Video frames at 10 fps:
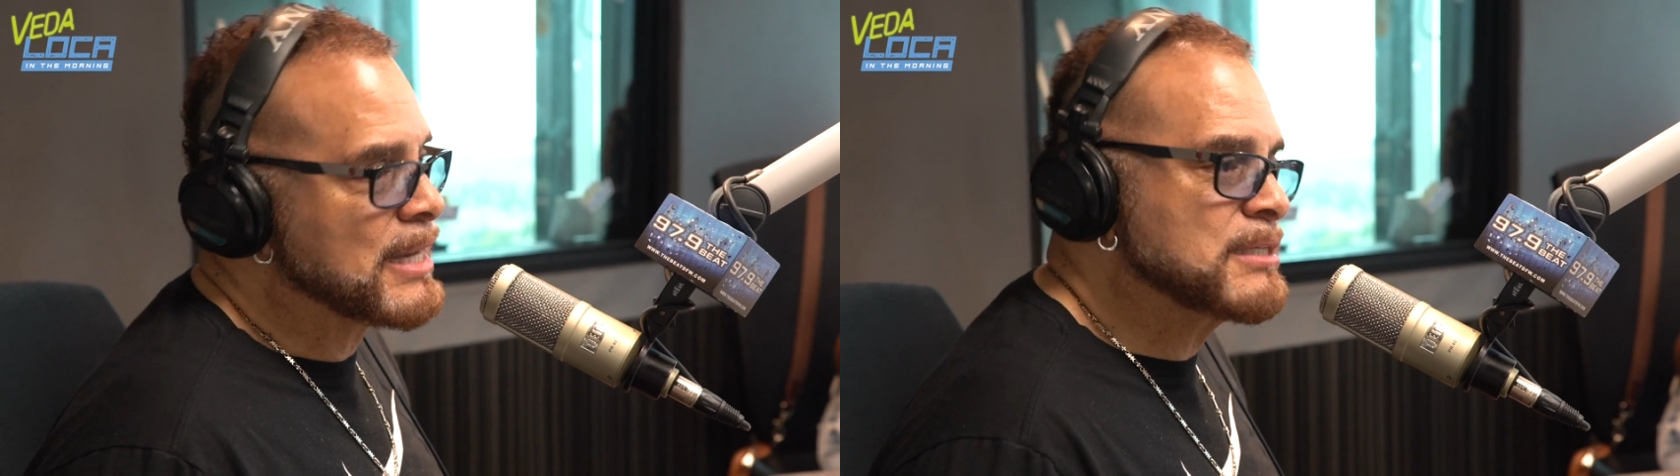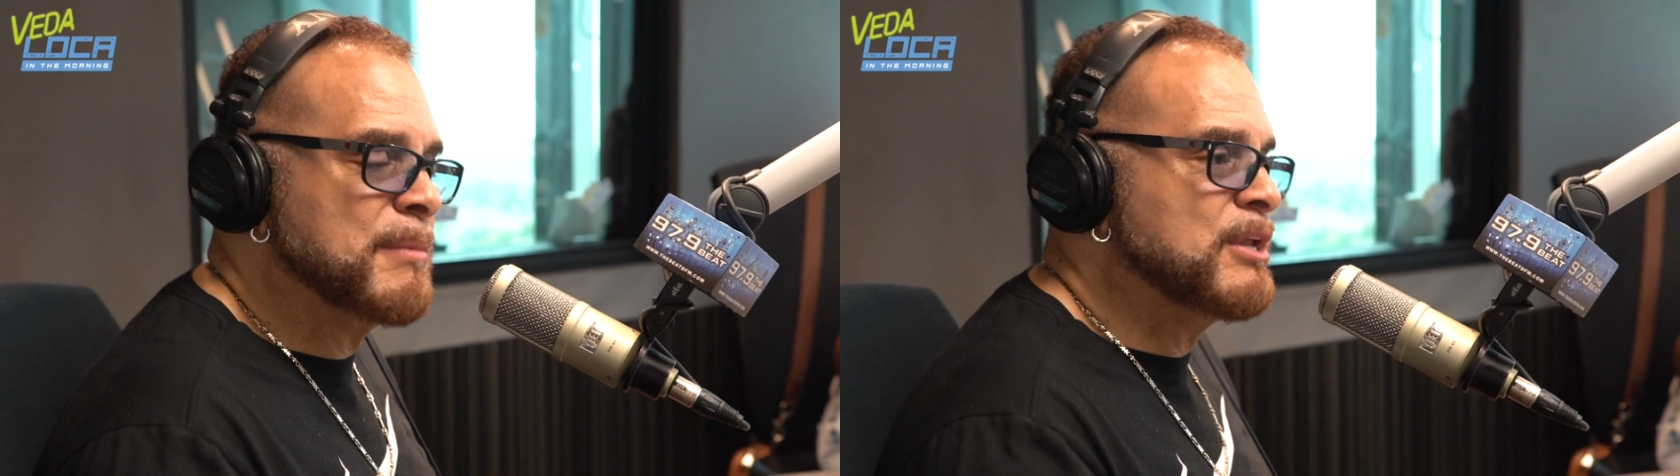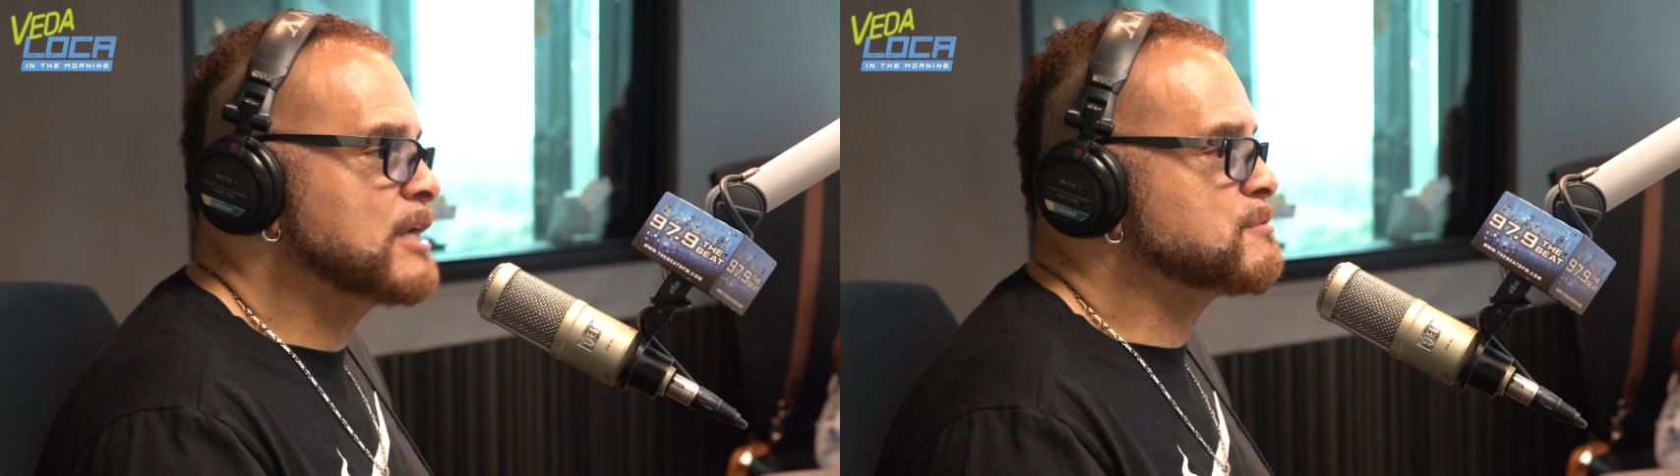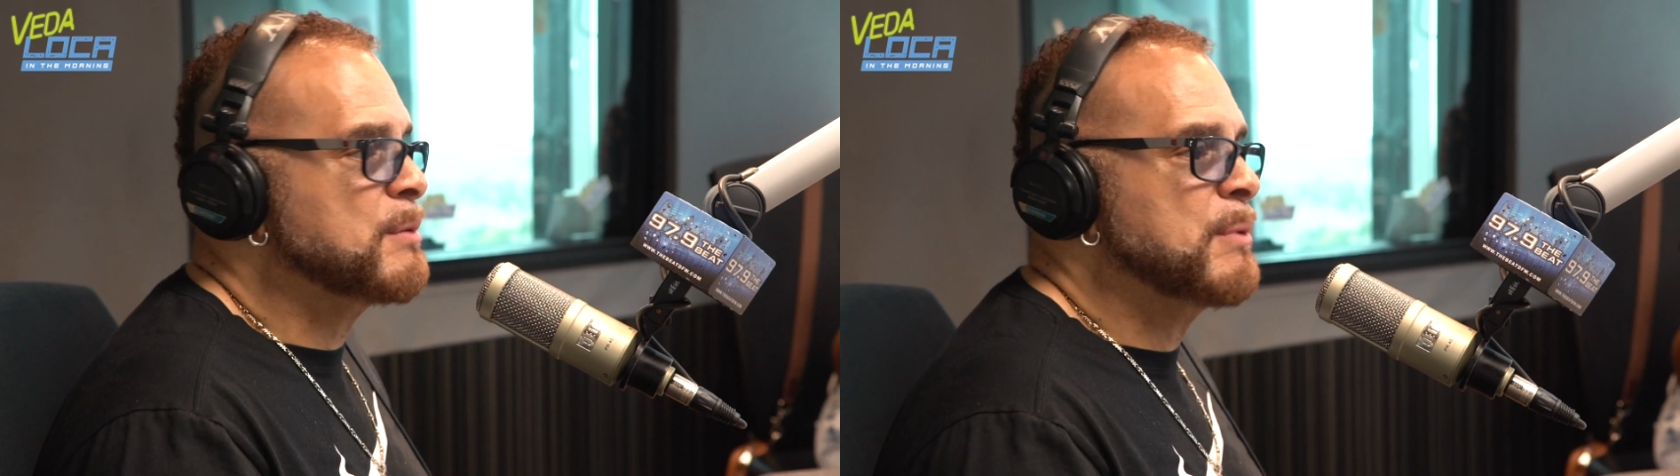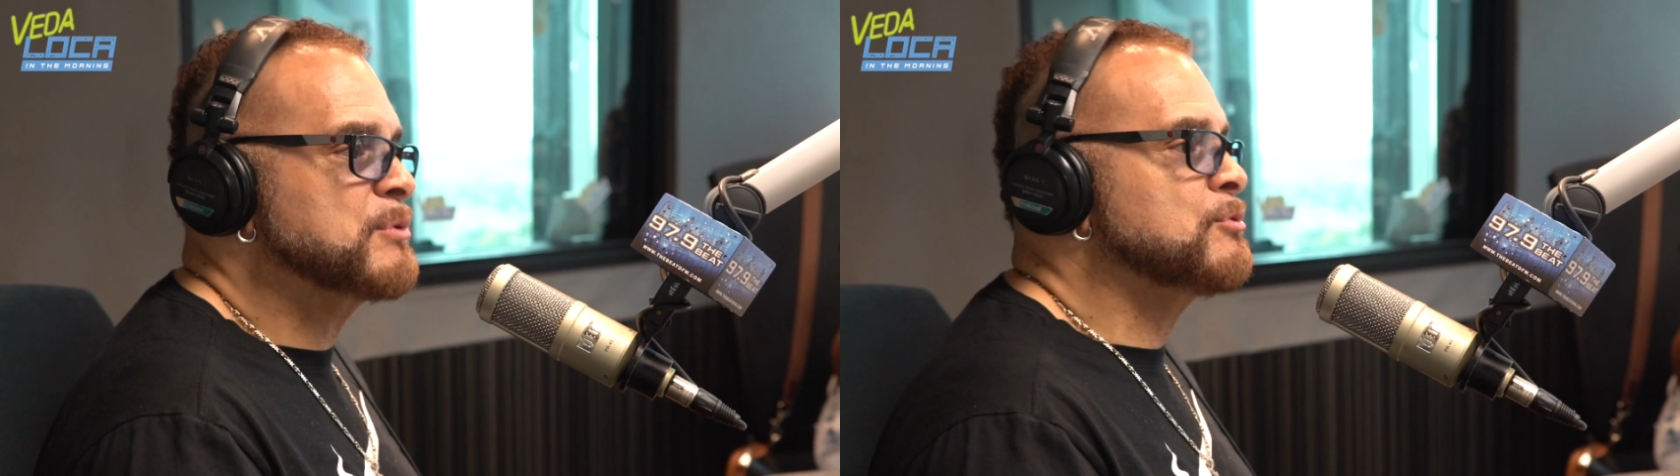I said, man, you
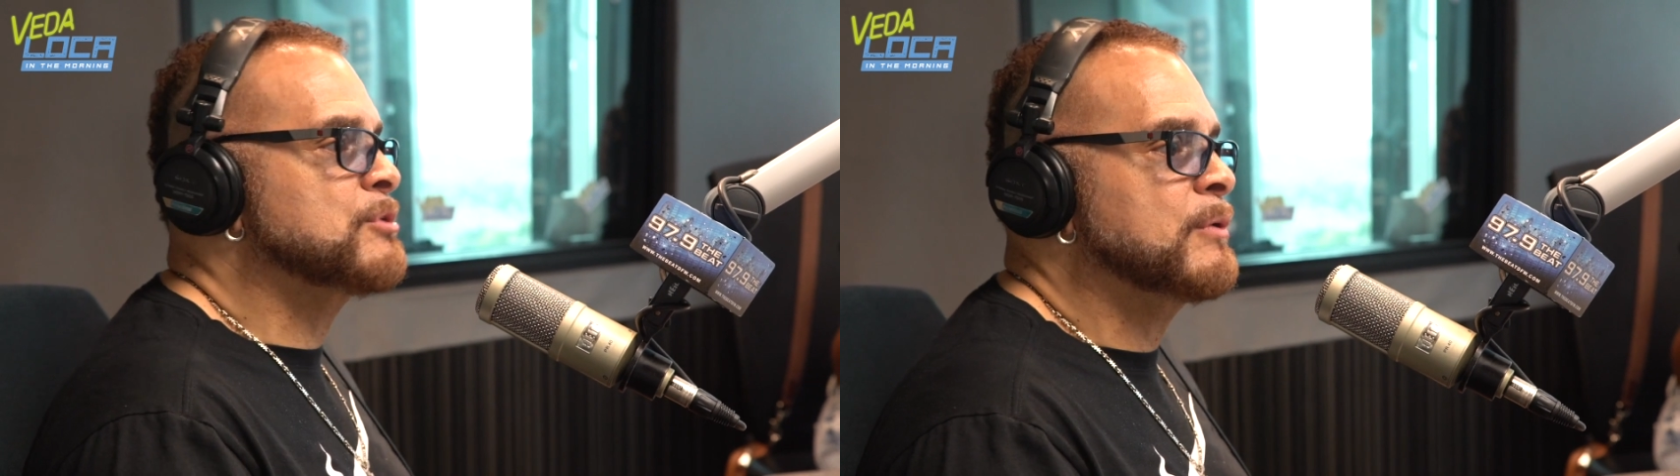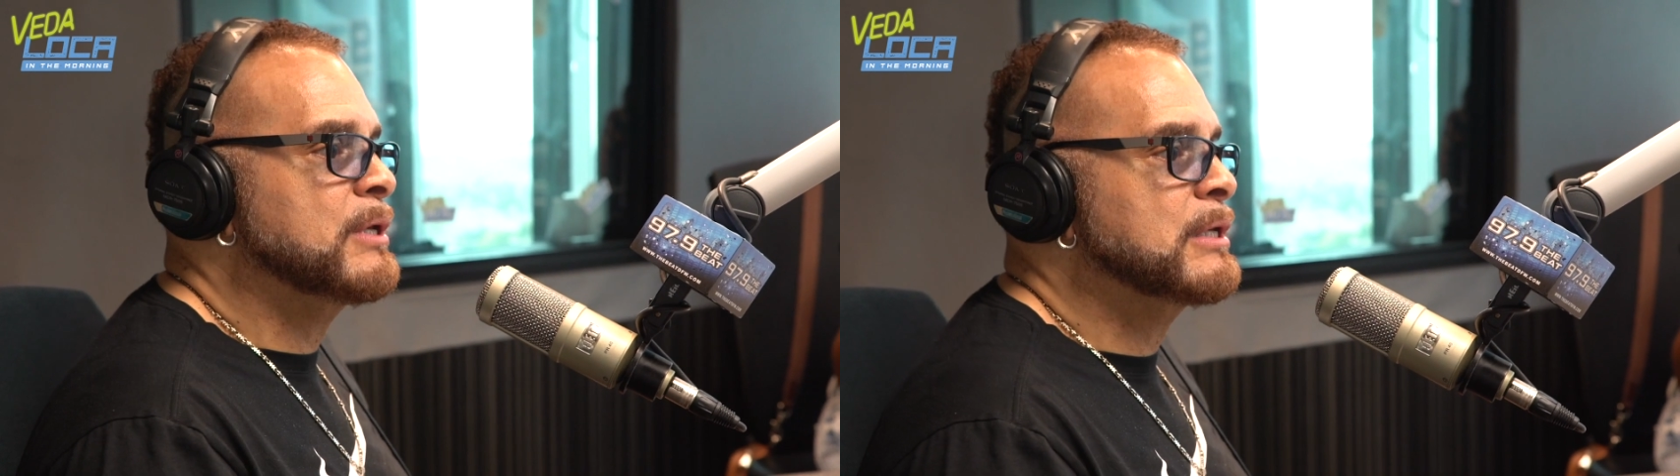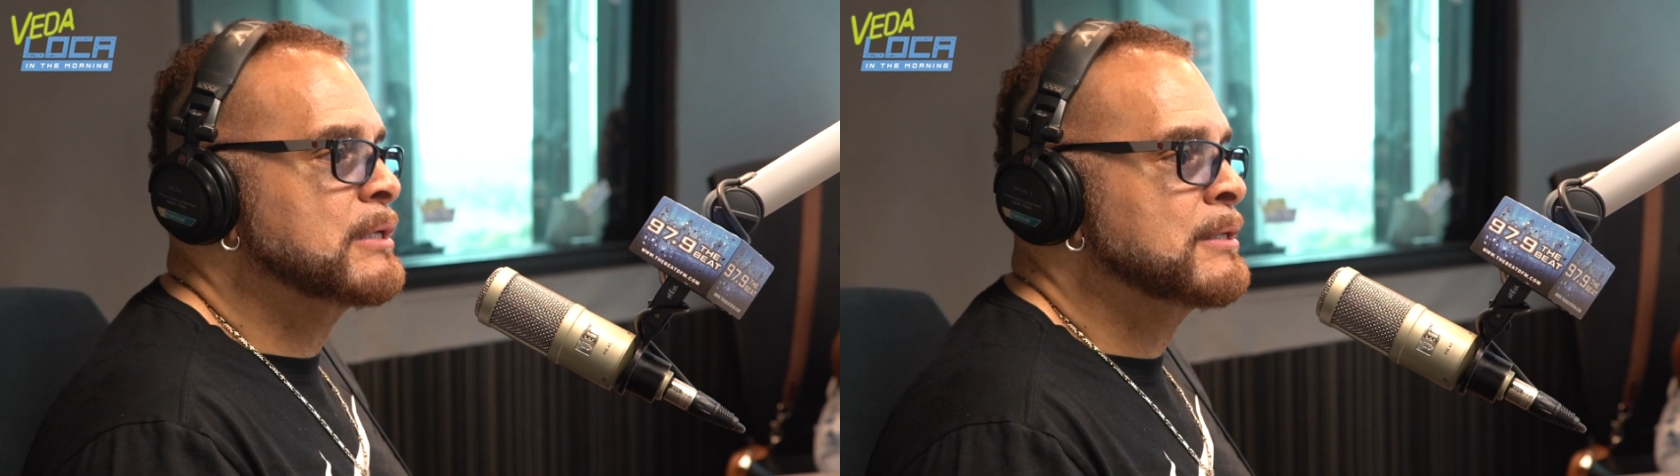explain to me what you're doing.